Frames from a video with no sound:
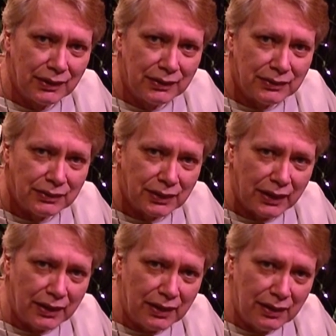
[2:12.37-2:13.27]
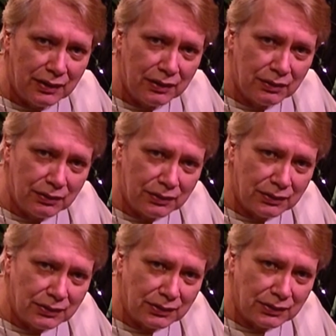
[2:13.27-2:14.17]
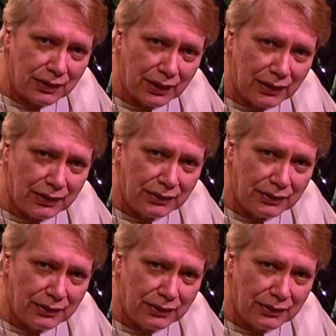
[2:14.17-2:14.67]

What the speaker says: Did you get it? Got it?